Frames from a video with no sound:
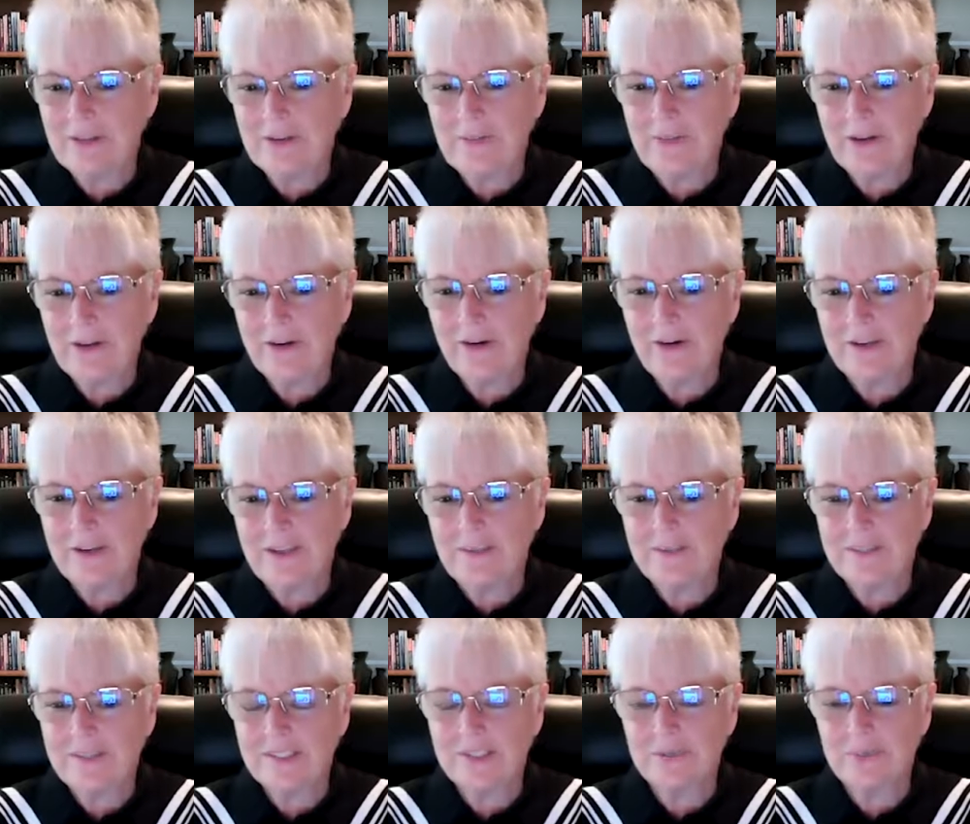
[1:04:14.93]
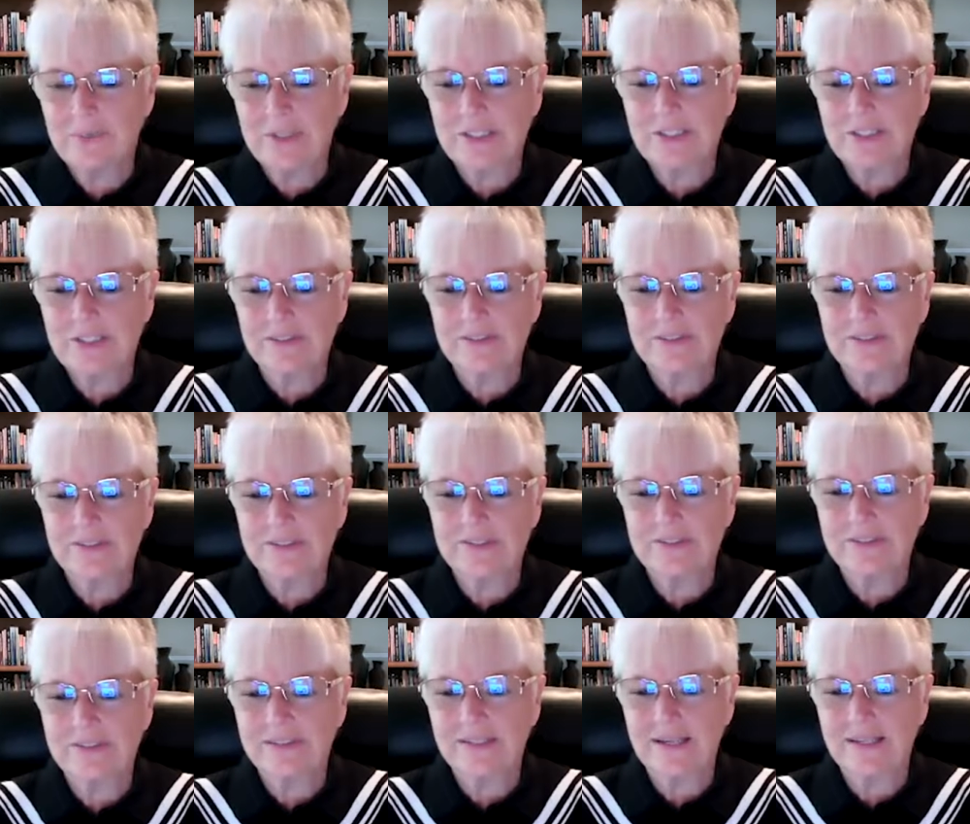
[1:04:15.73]
And there are even some research
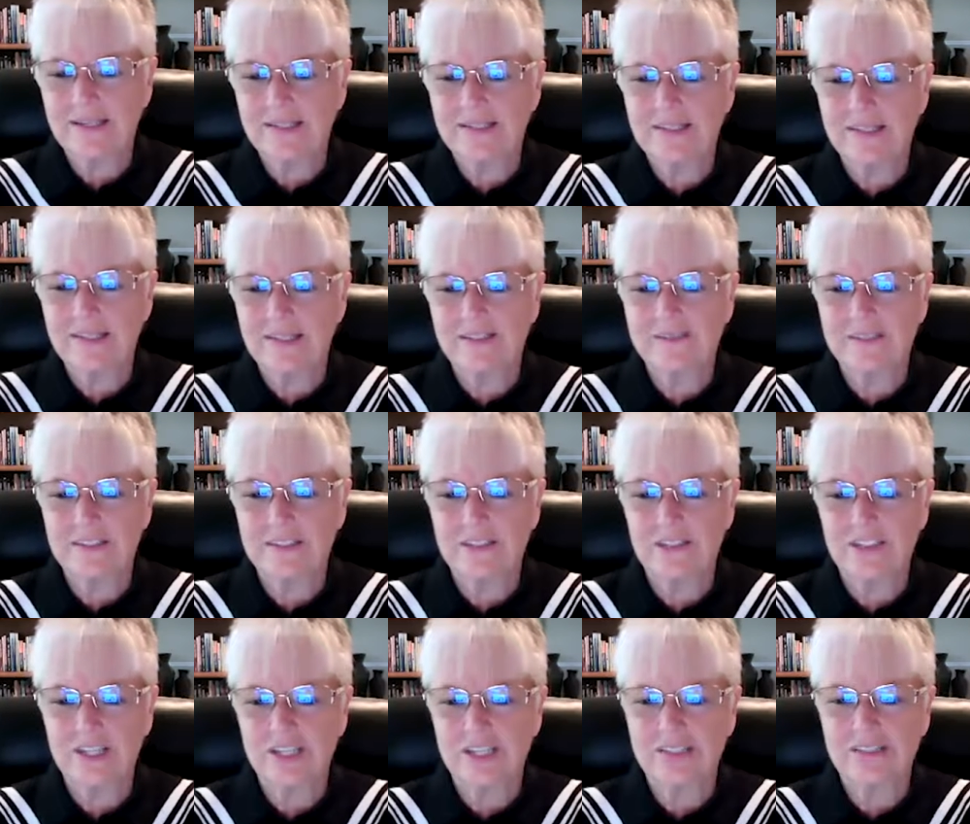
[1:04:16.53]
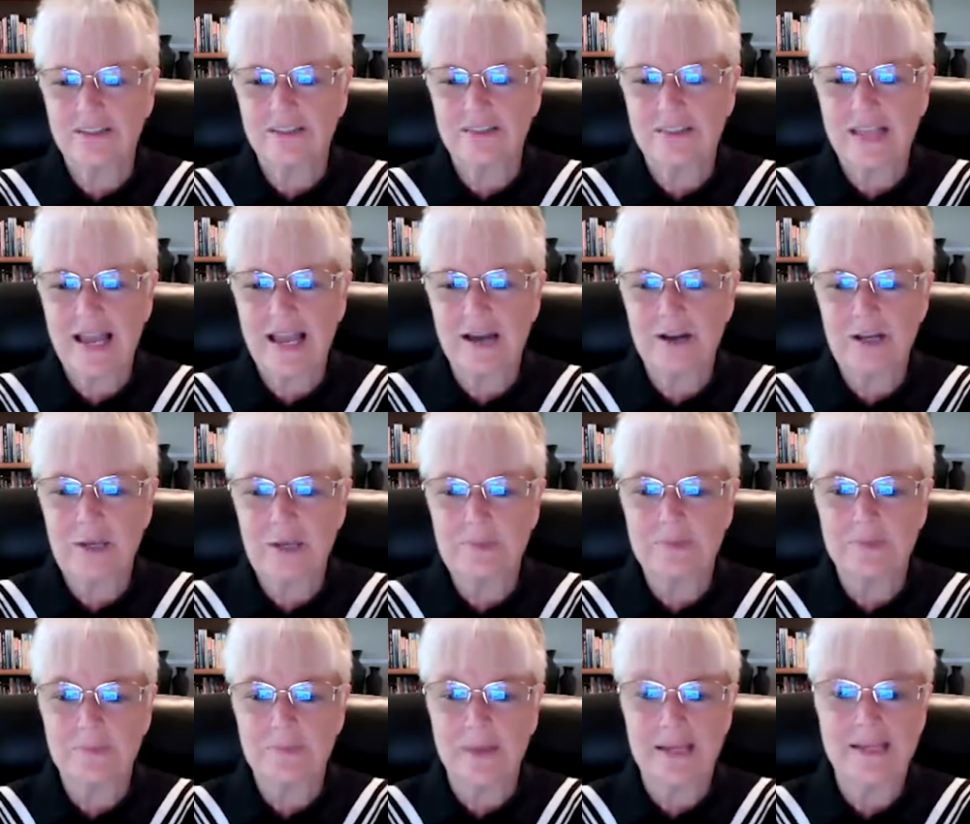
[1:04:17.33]
studies that have suggested the
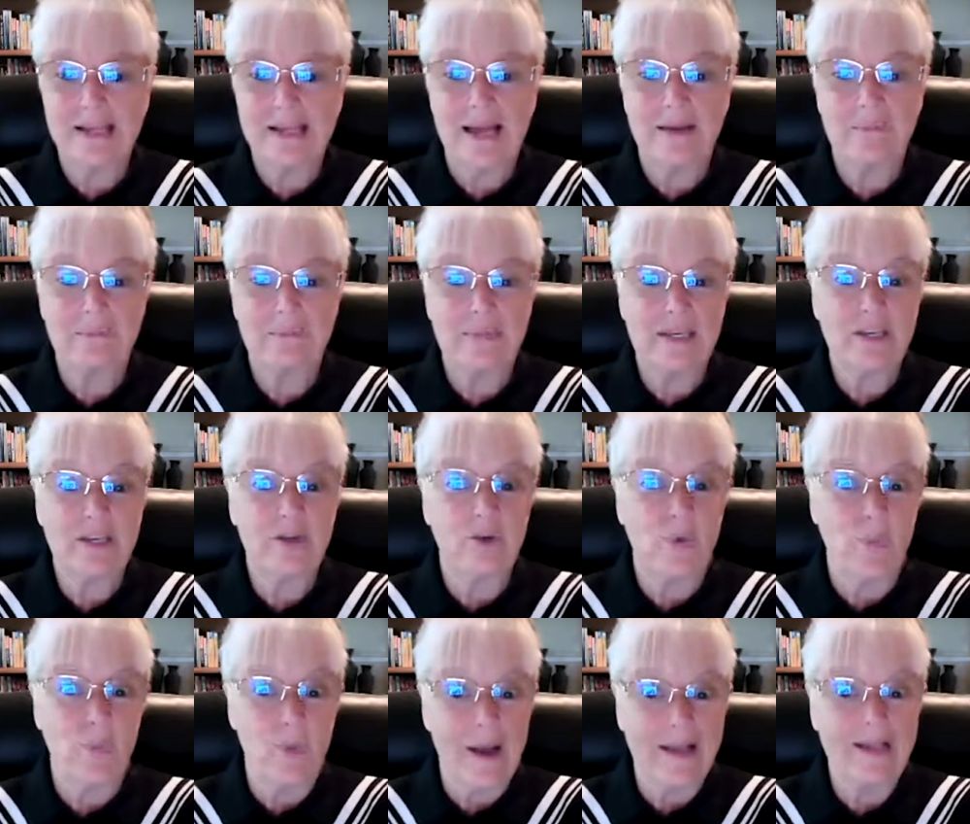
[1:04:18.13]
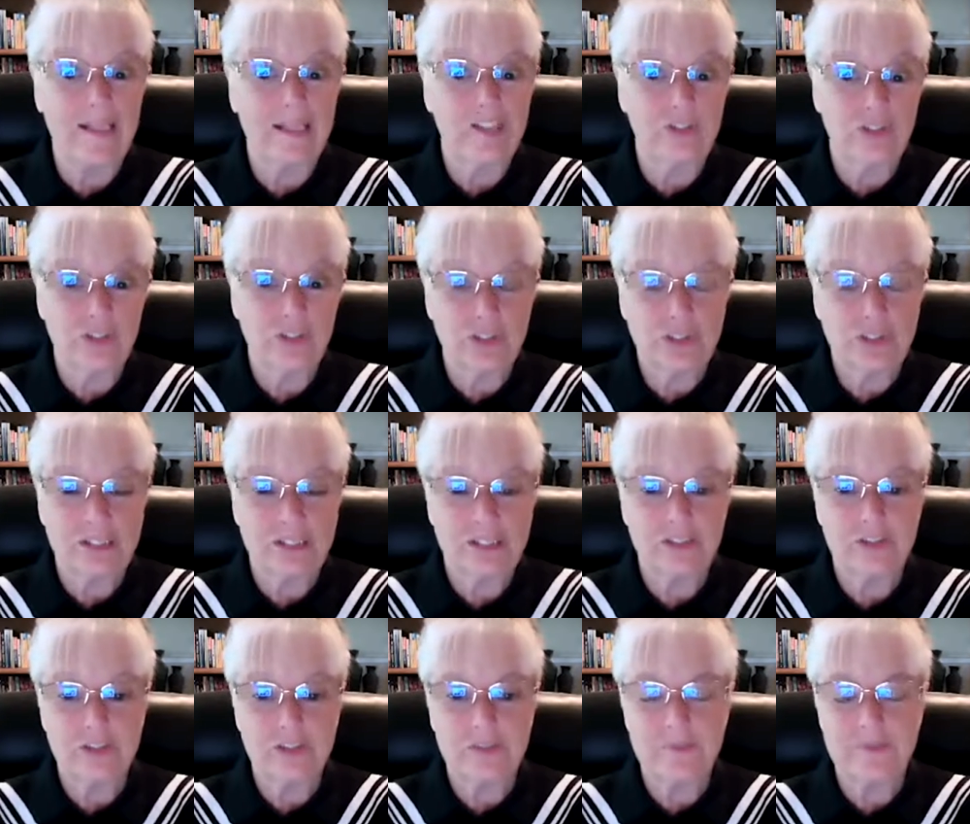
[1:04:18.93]
outcomes might not be quite as good
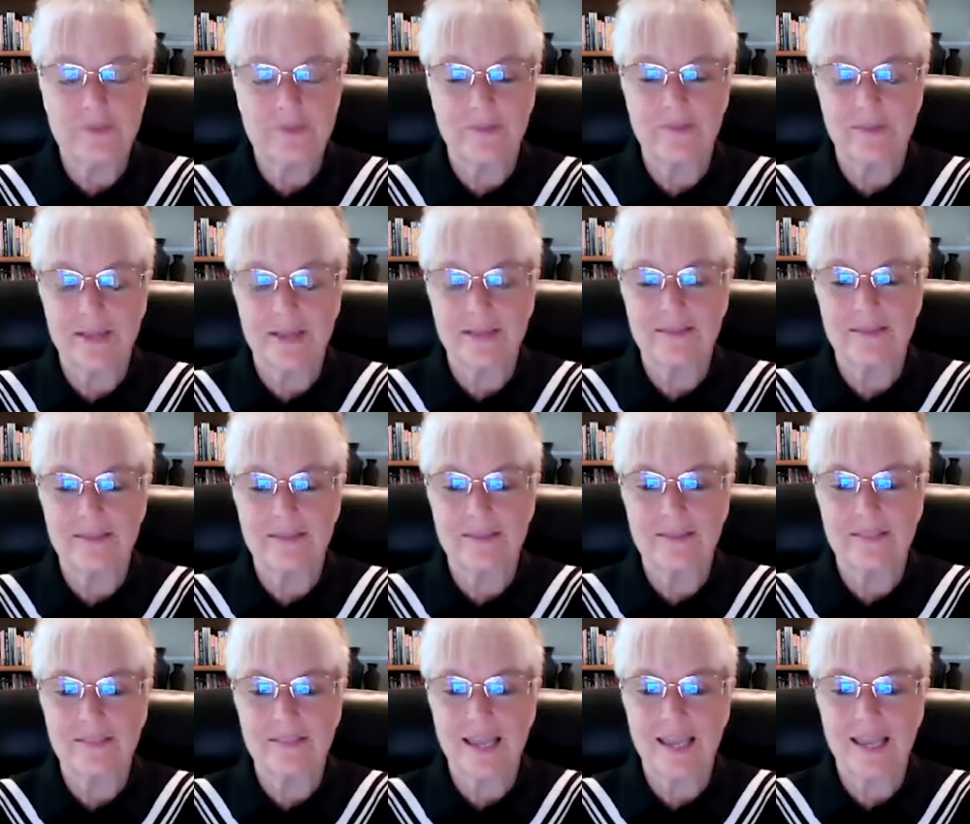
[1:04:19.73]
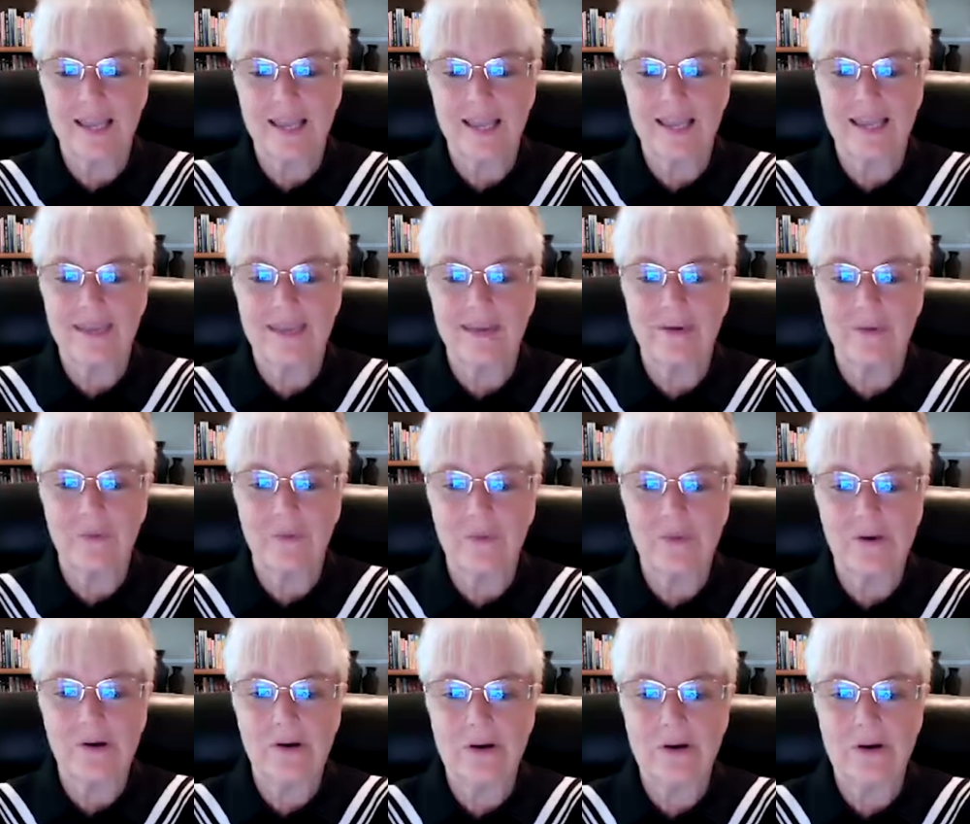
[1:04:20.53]
in terms of length of stay
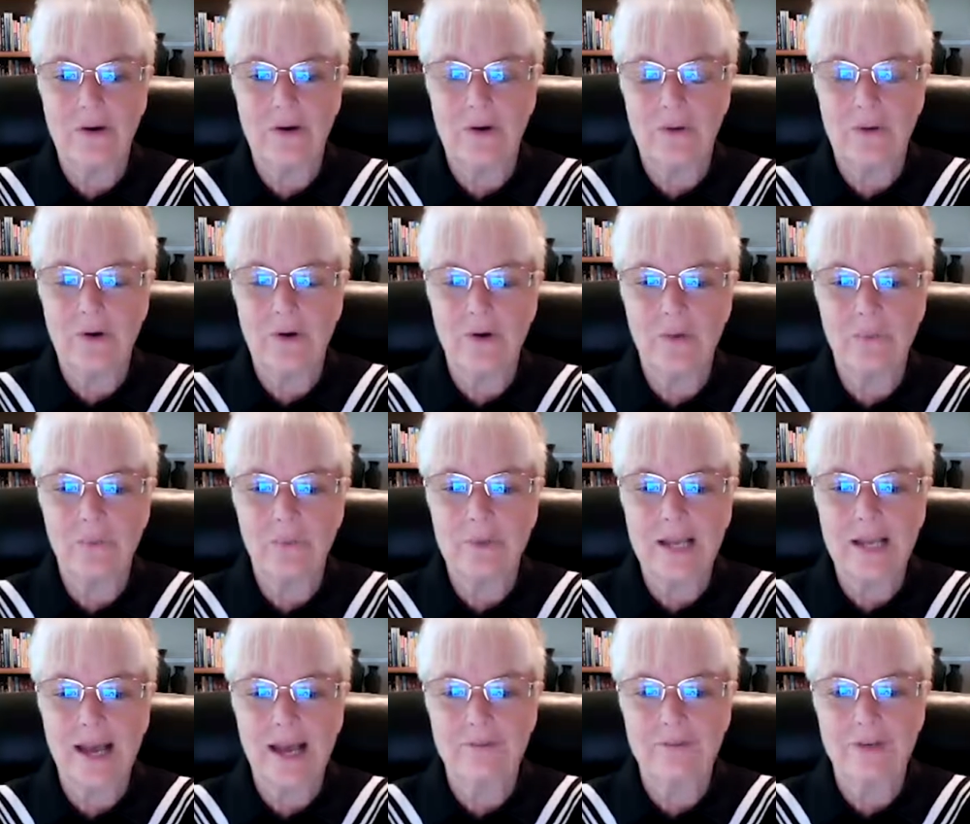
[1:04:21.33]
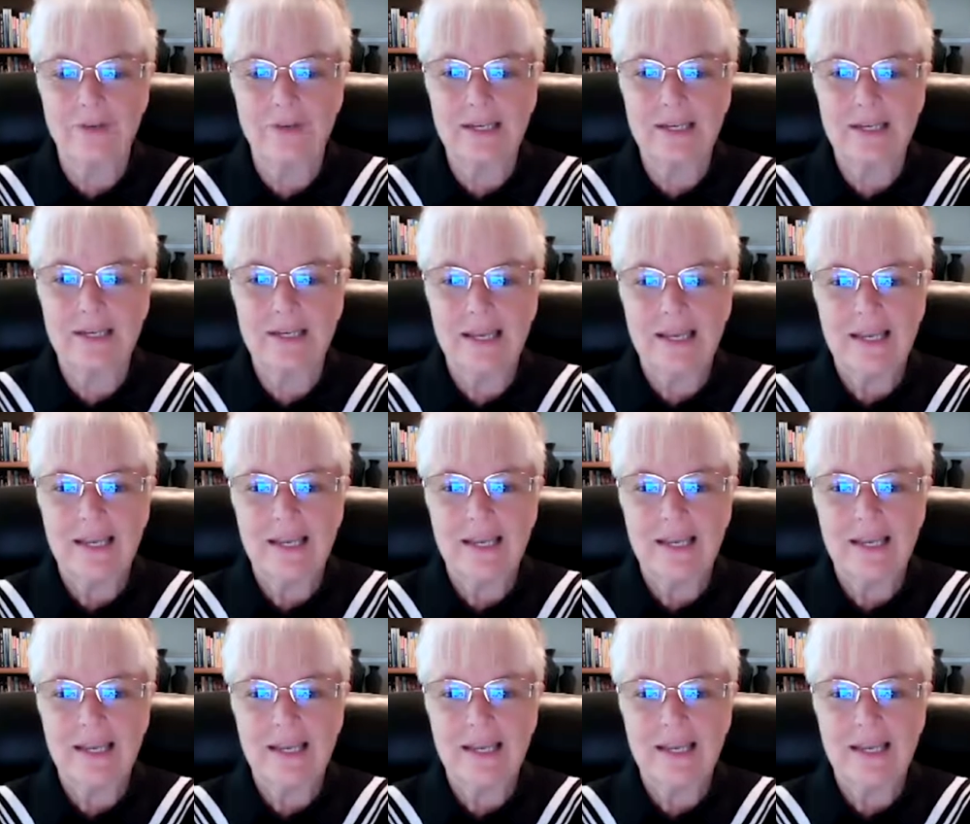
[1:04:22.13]
or recovery.